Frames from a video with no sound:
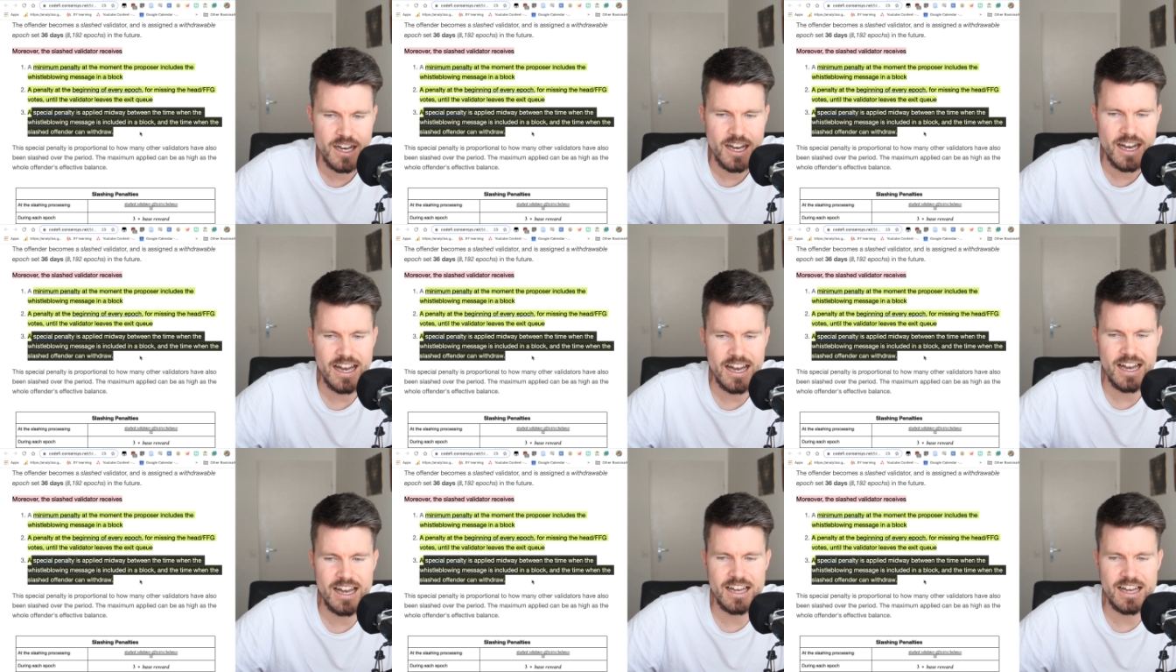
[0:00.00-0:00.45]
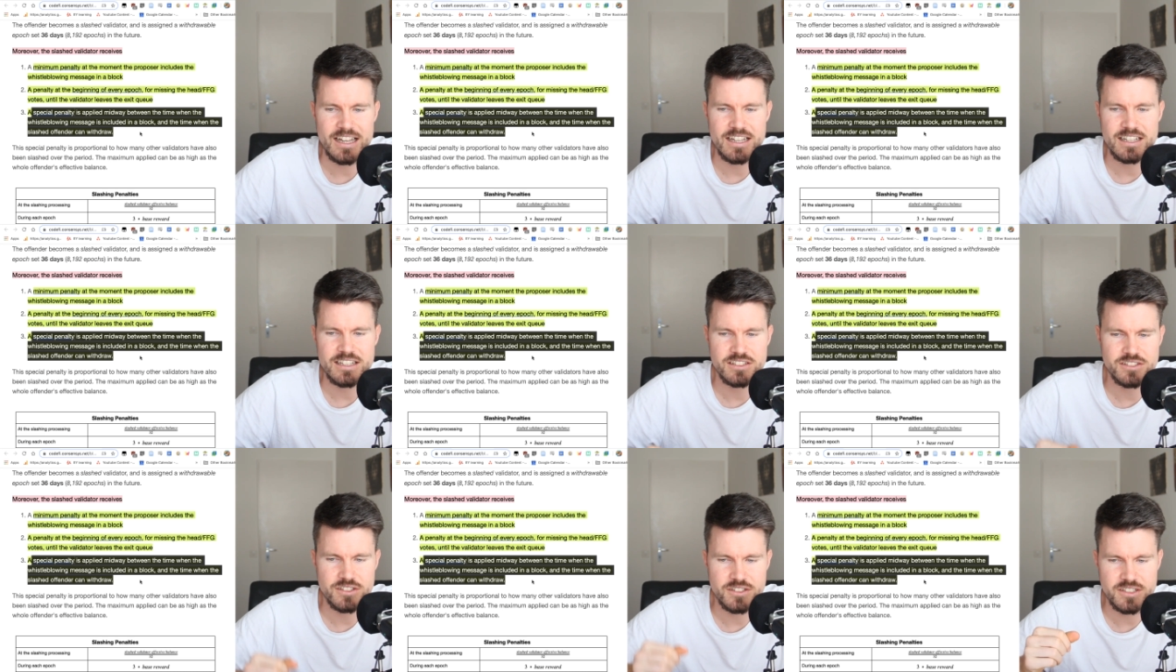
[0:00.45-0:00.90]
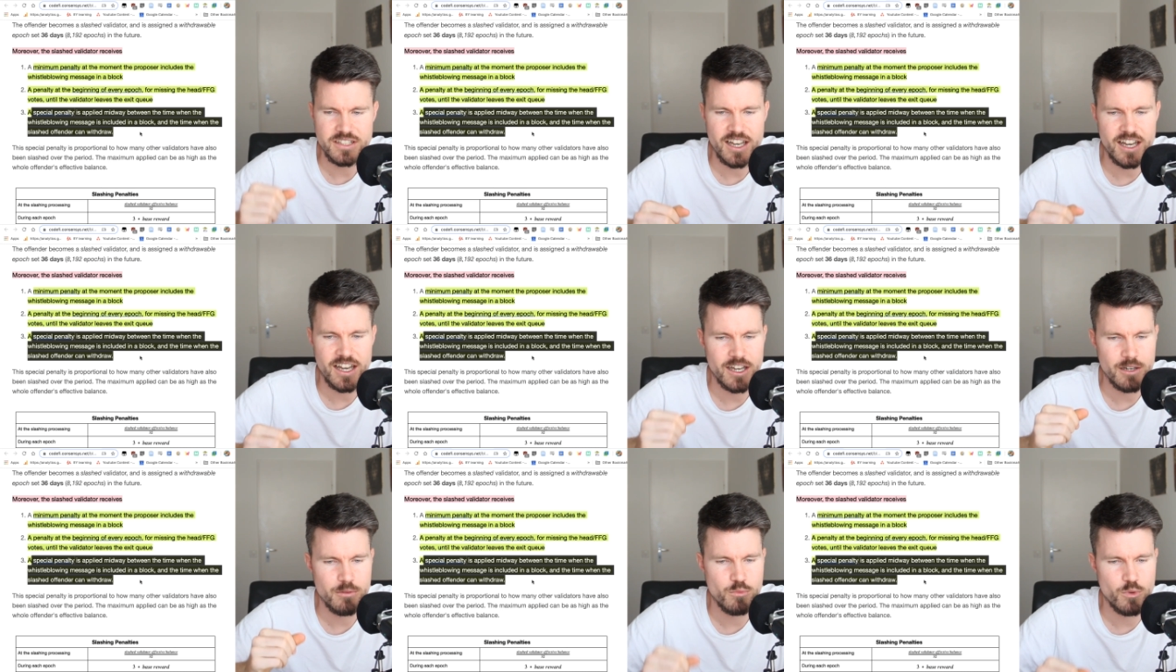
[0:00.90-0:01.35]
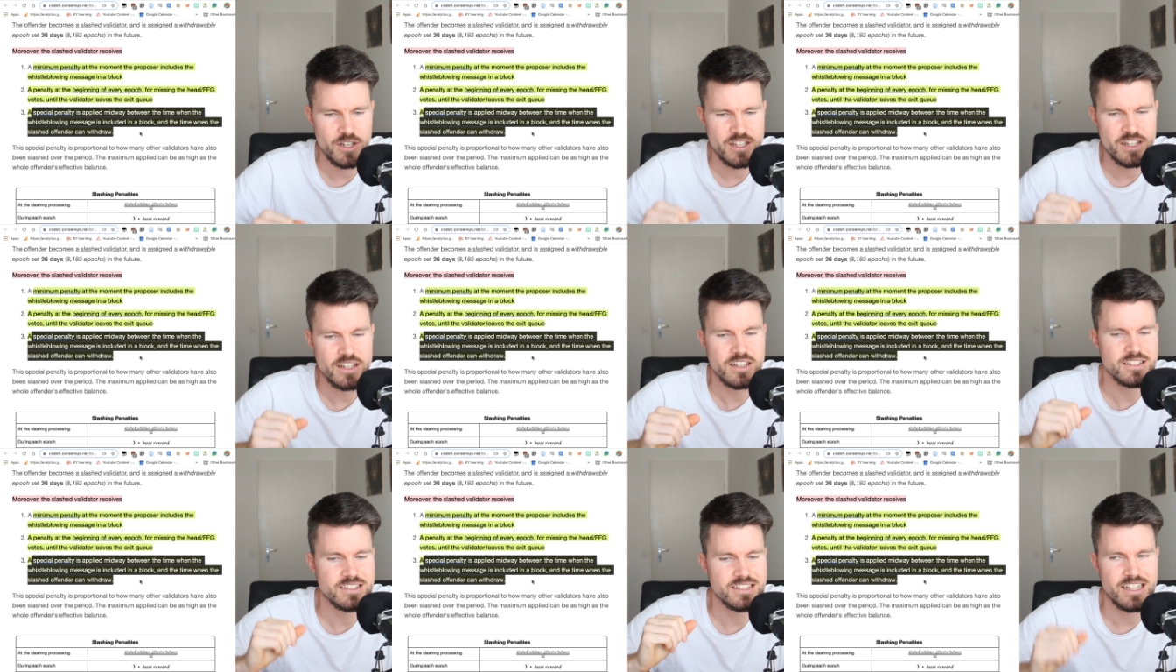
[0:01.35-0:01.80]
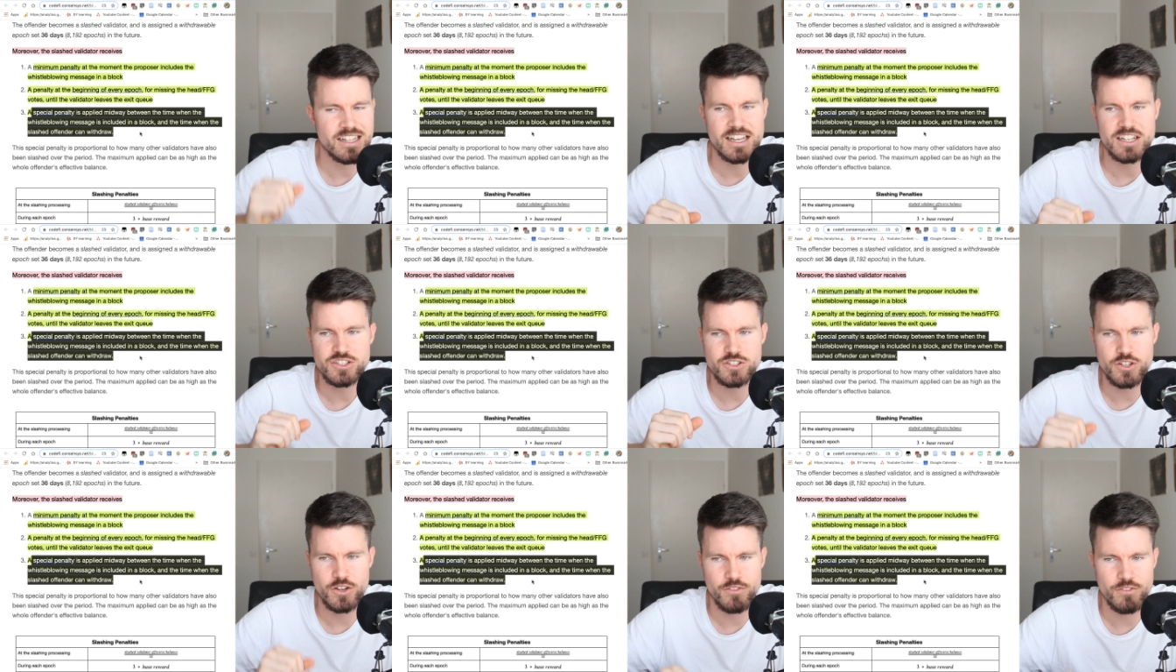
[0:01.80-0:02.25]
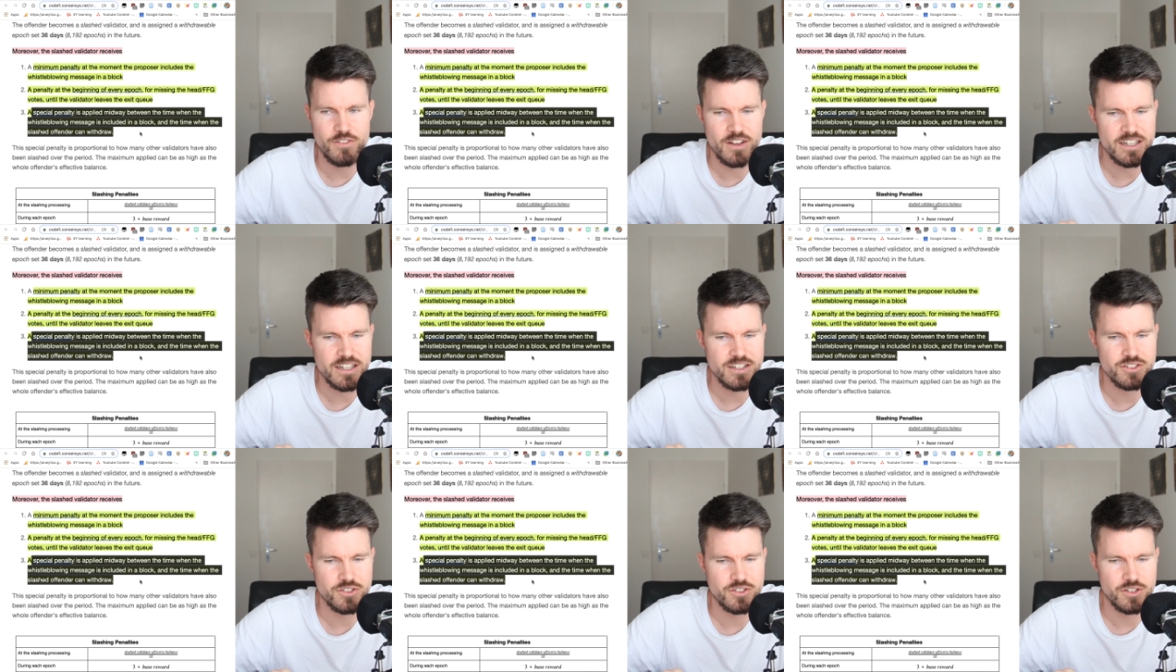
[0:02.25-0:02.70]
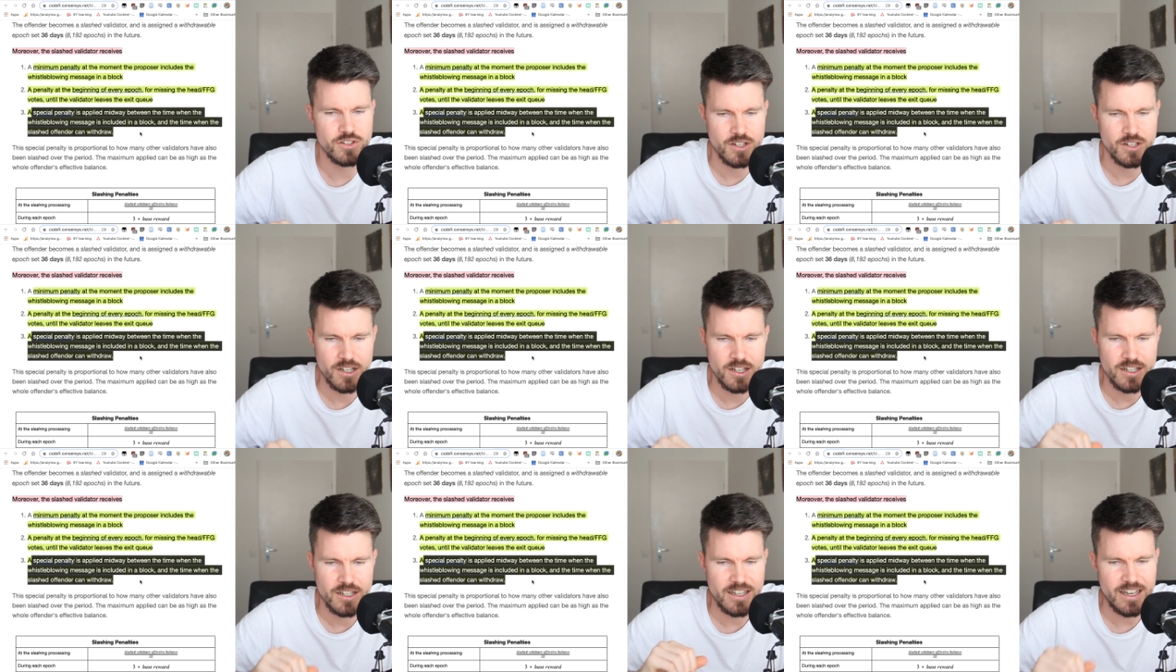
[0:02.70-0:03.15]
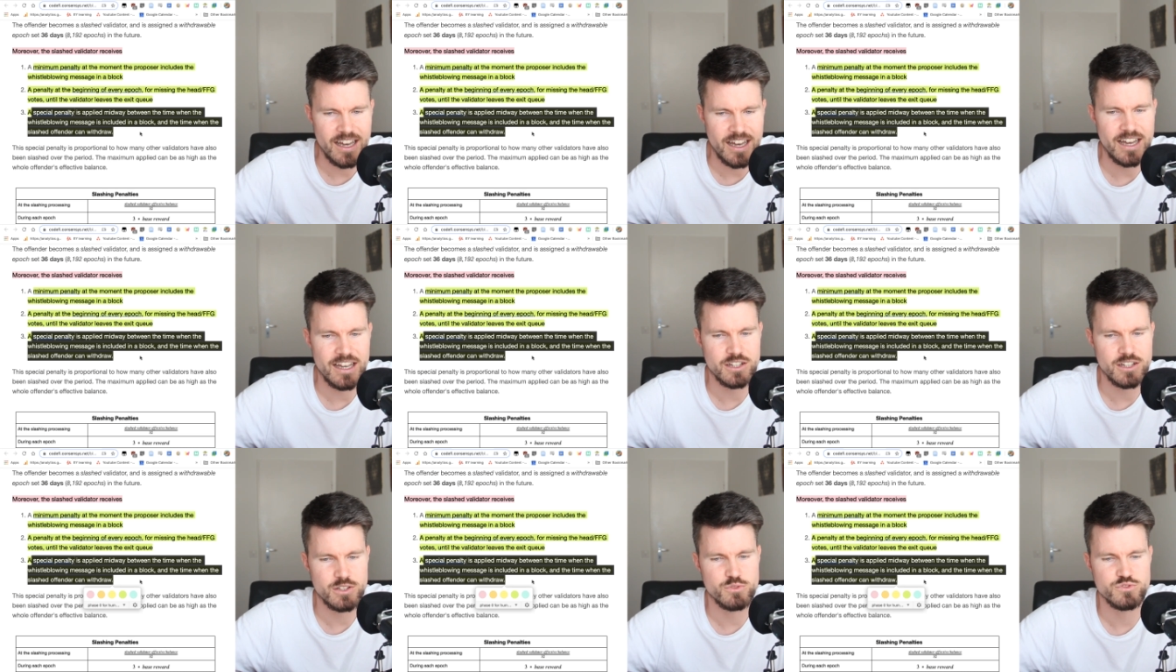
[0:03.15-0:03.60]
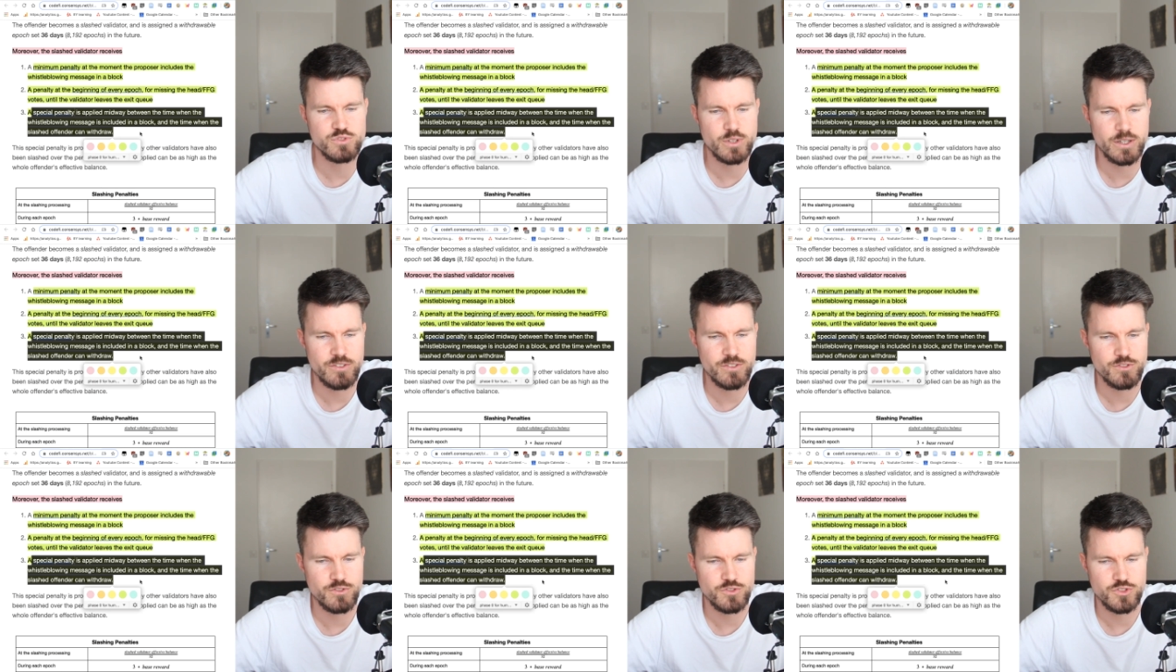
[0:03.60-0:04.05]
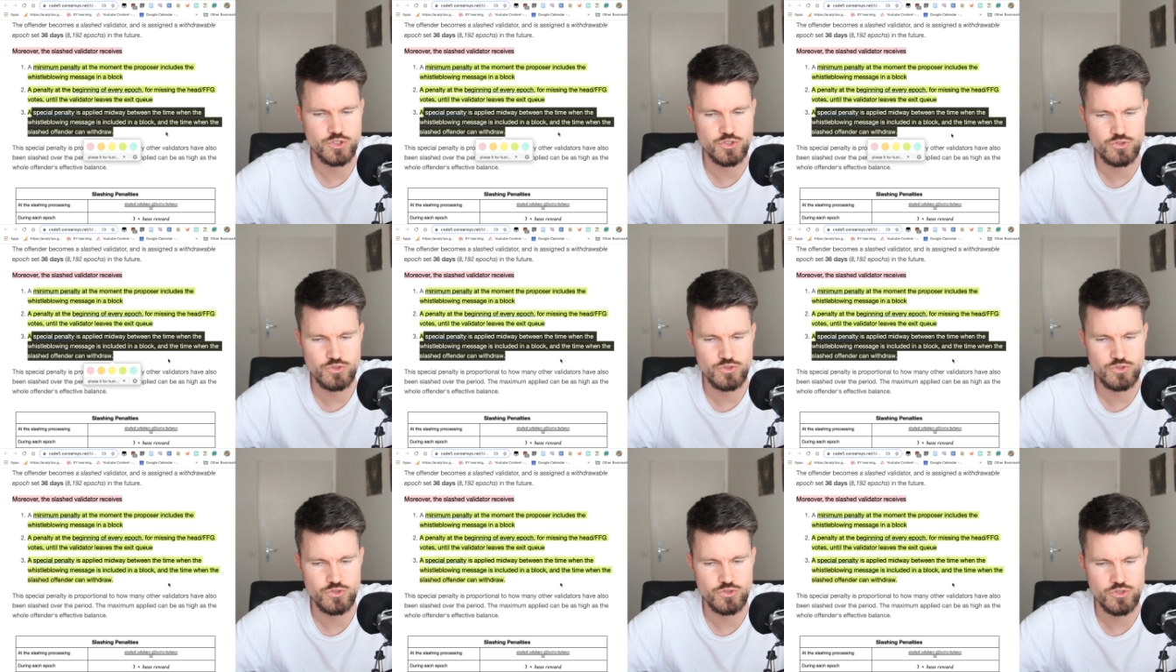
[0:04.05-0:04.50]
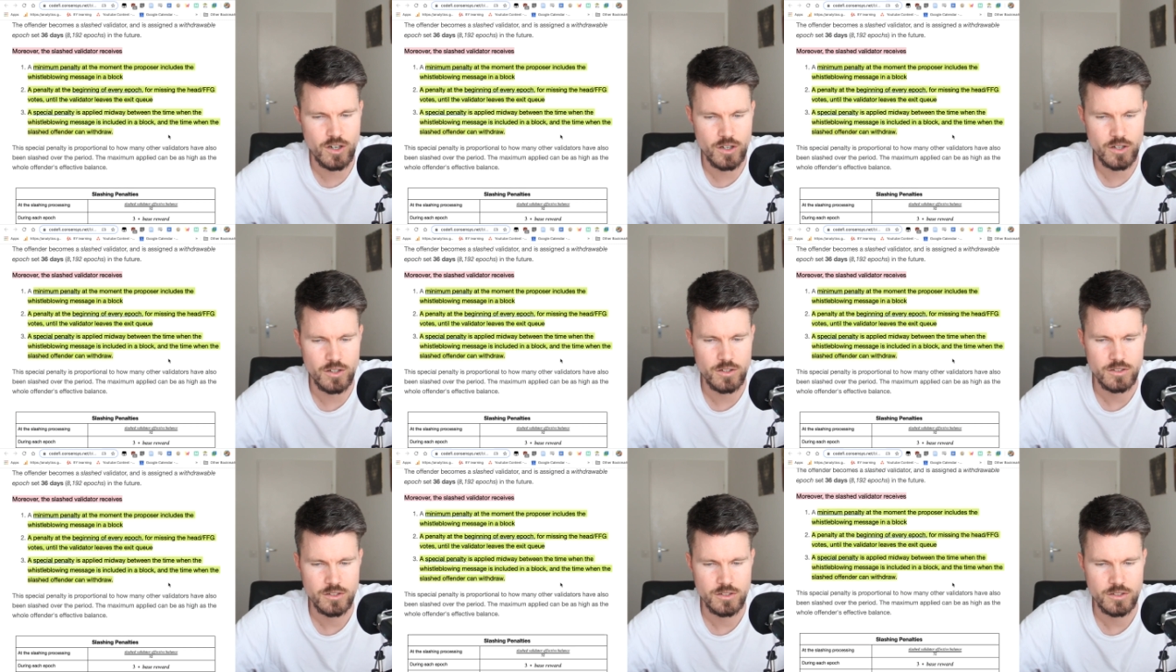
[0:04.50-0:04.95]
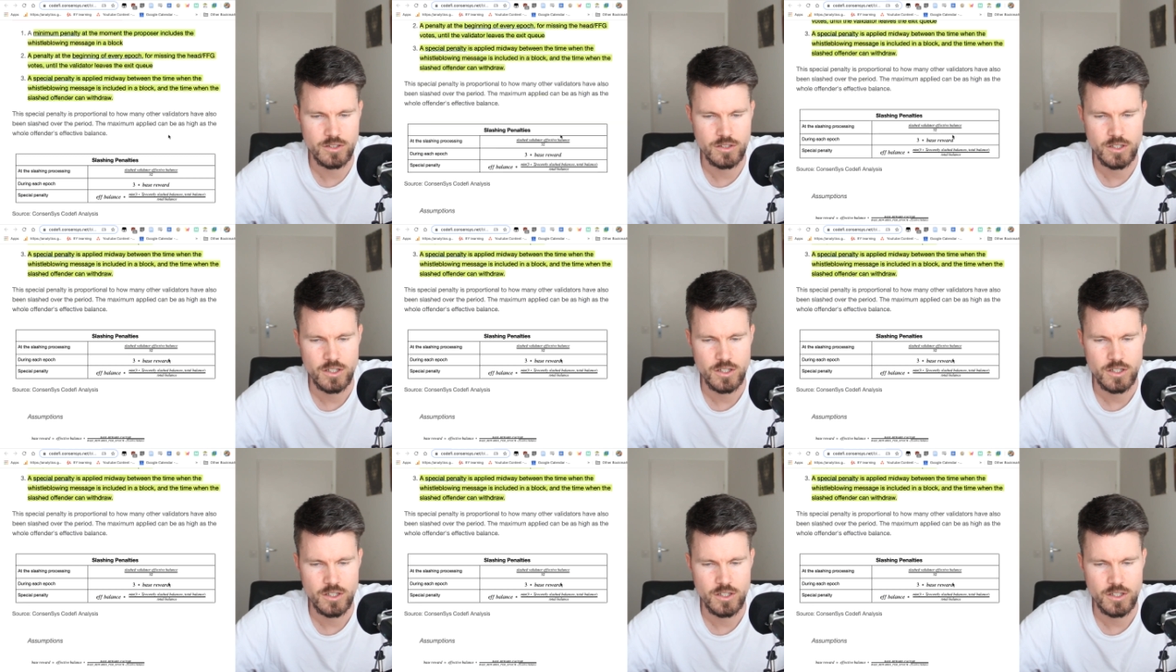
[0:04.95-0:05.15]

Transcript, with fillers: and the time when the slashed offender can withdraw